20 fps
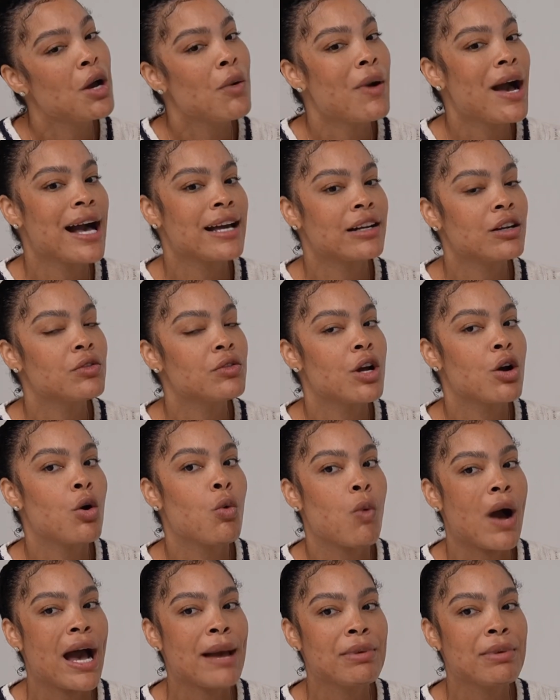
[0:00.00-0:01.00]
I don't know
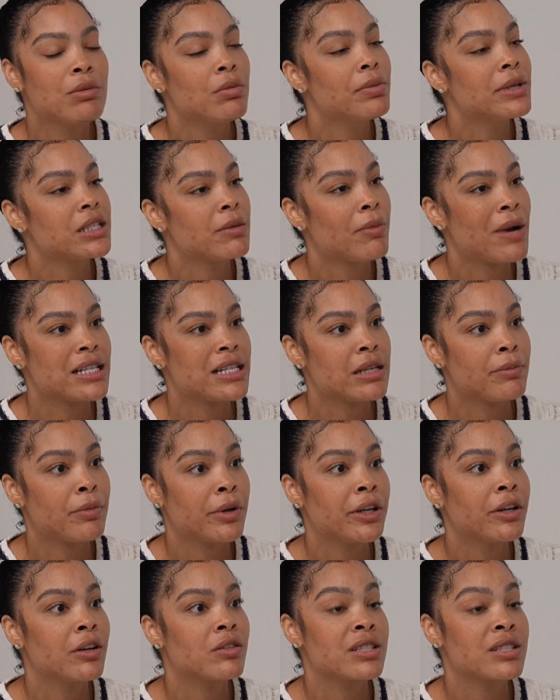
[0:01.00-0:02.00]
why people be surprised that
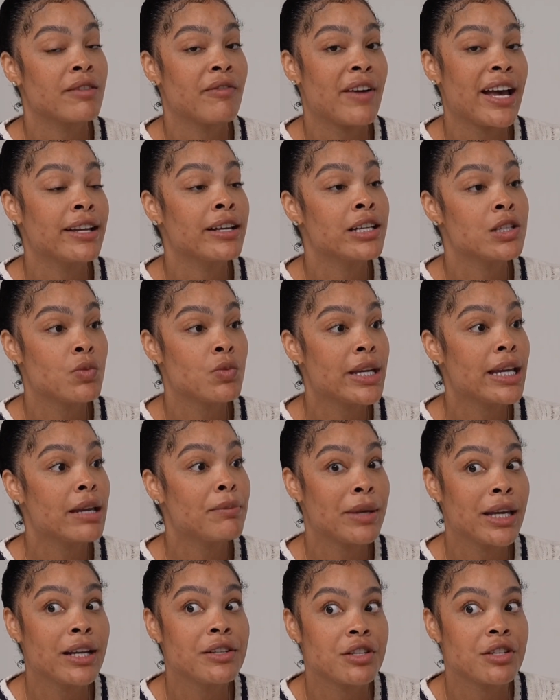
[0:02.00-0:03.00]
pretty girls can fight because we get
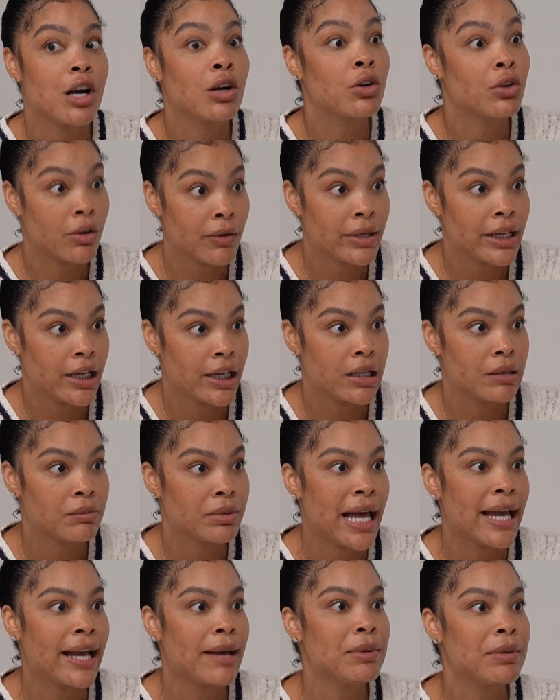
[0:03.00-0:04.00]
picked on growing up.
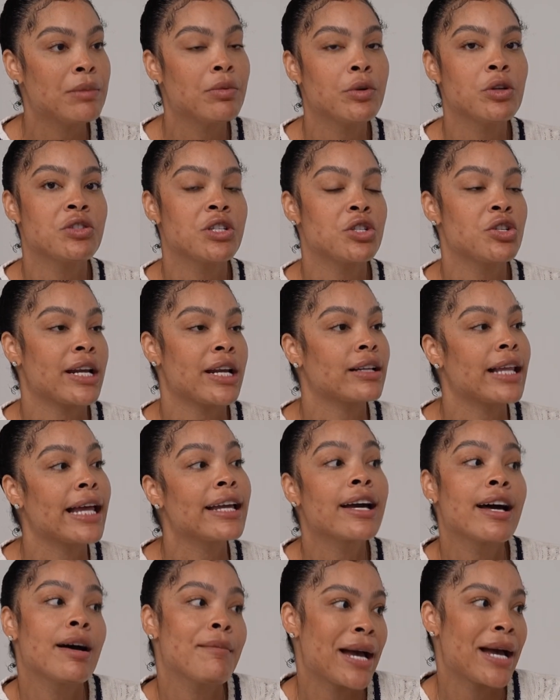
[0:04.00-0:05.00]
Like, people used to try to
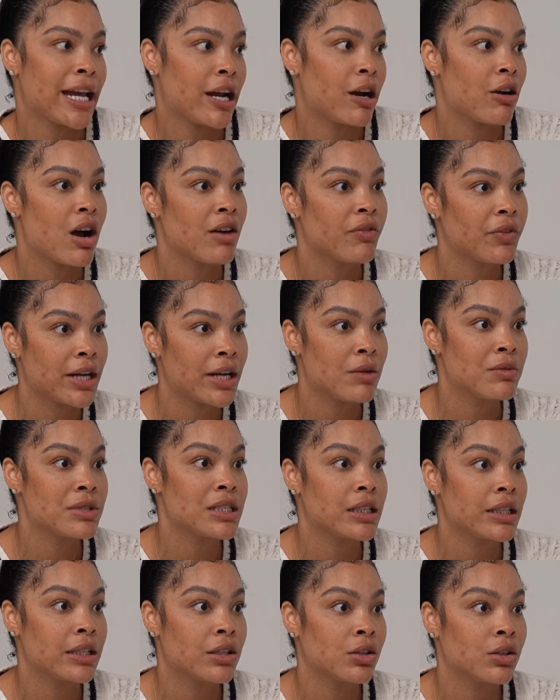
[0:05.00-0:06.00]
like cut my hair off when I was
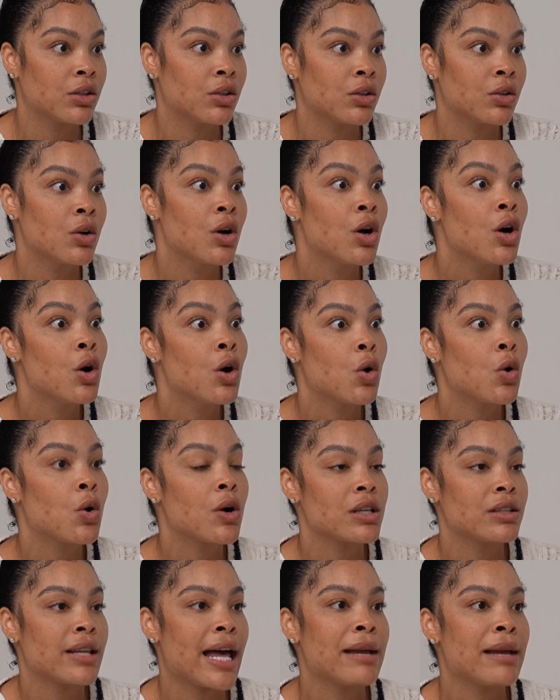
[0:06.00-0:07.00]
little
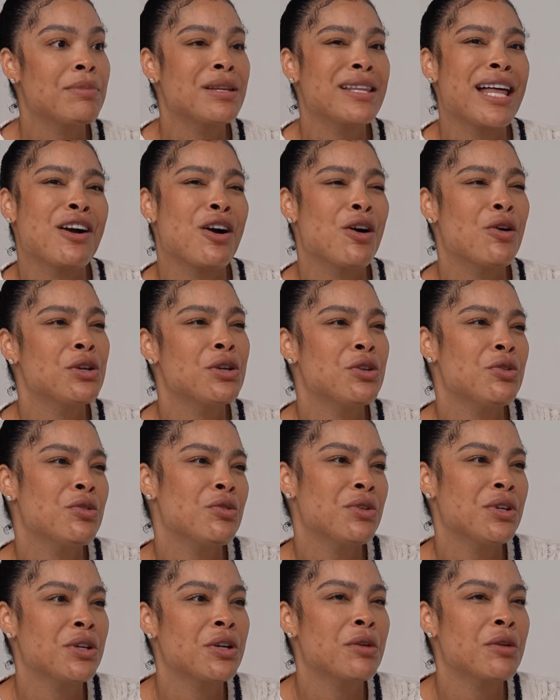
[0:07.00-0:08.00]
or like be like, oh,
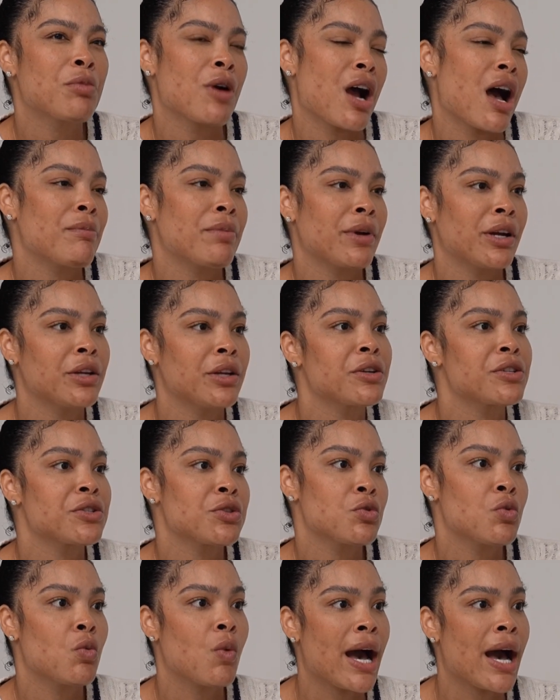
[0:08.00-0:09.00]
you're proper, you're
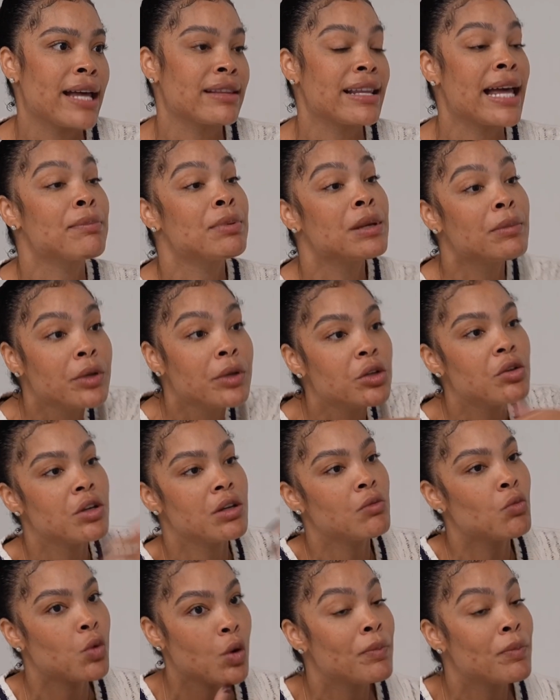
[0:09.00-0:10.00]
too white. Like people
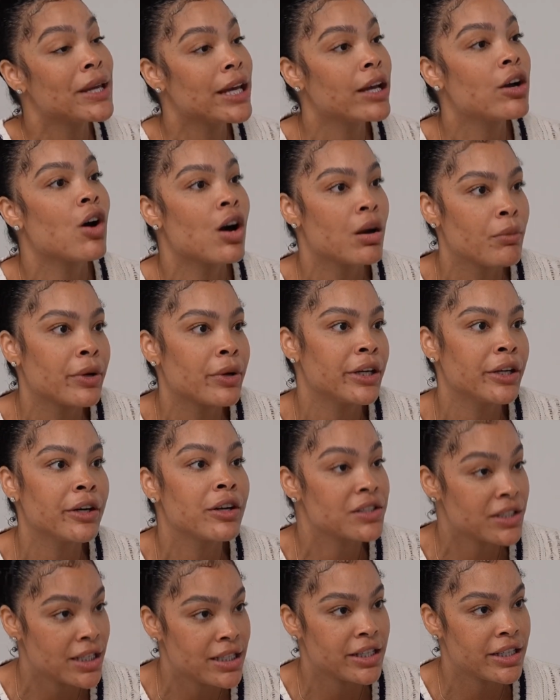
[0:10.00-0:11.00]
will pick on pretty
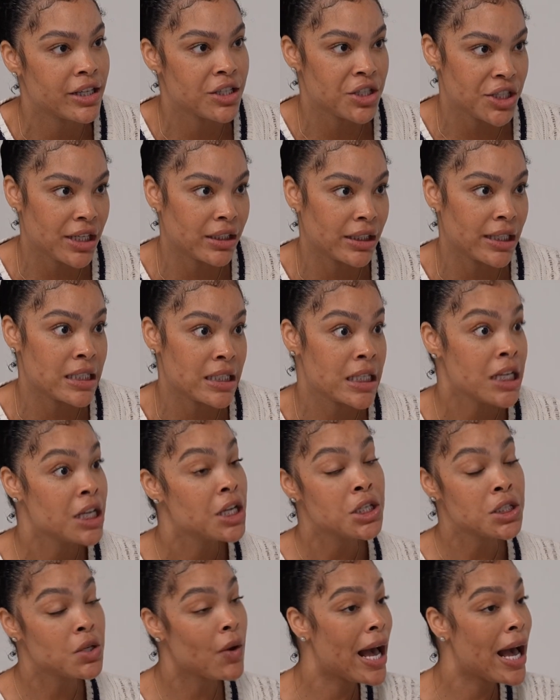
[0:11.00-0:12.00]
girls because they're jealous.
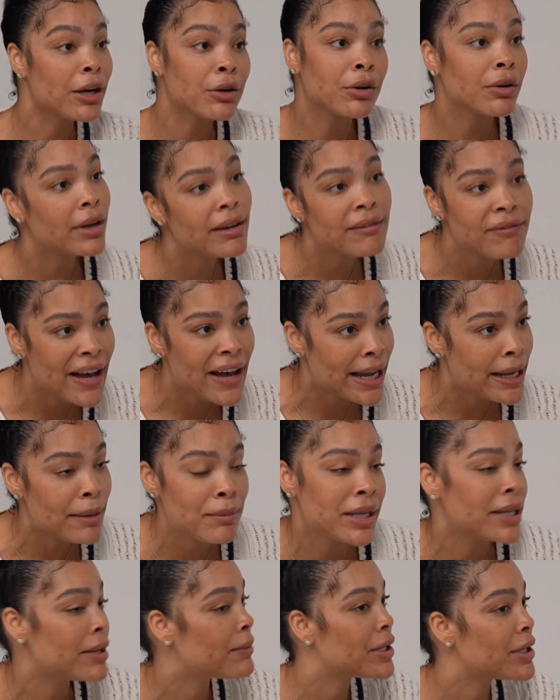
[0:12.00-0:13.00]
So I grew up fighting
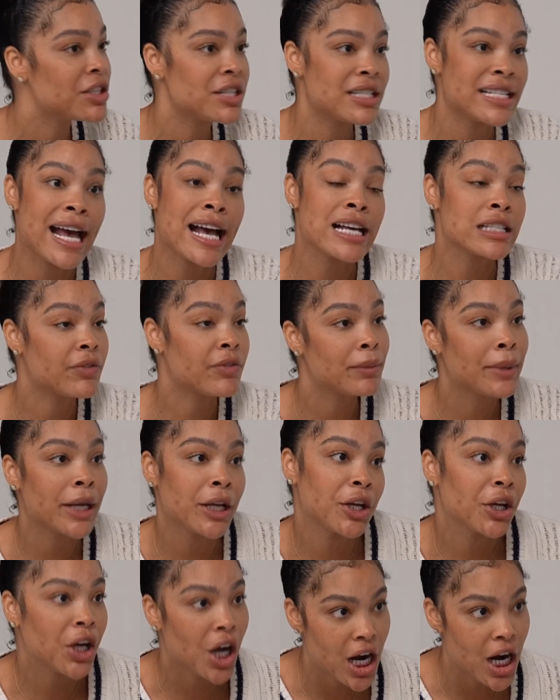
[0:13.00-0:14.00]
being bitches' ass from
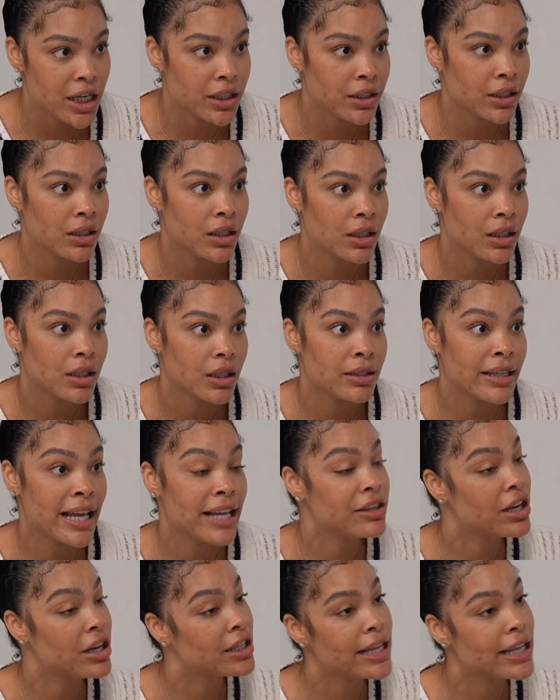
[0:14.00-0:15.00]
kindergarten
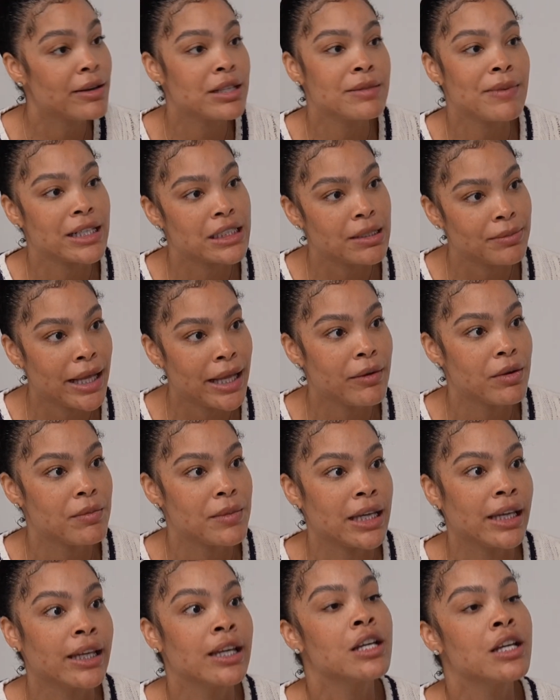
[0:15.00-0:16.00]
that thought they was about to play with
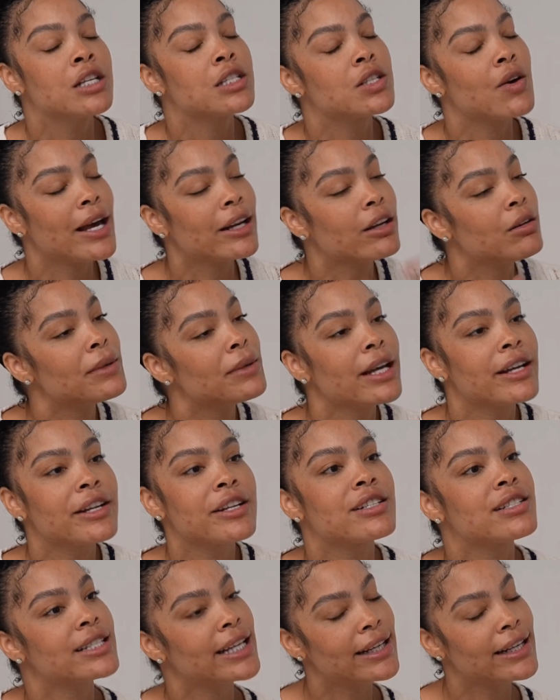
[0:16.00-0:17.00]
me. So I don't be
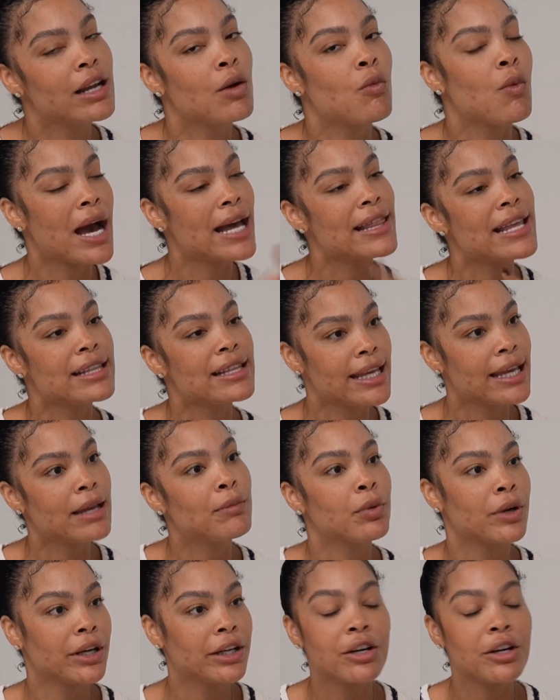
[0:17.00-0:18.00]
understanding why they think
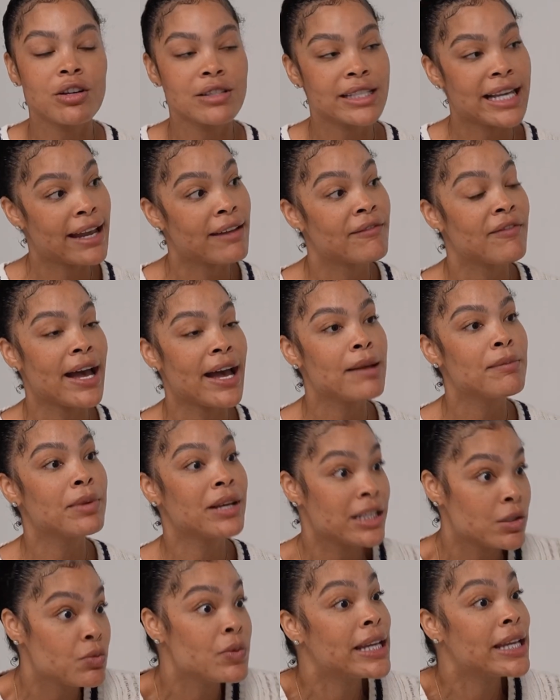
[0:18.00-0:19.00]
pretty girls can't fight
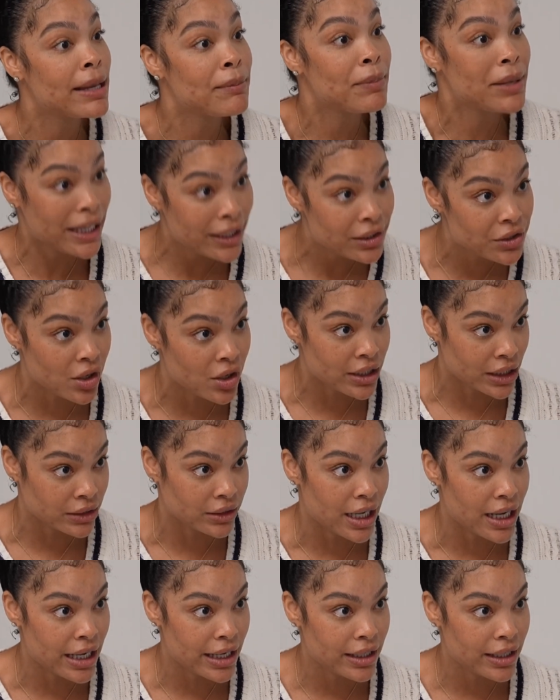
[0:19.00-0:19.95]
because we get picked on a lot.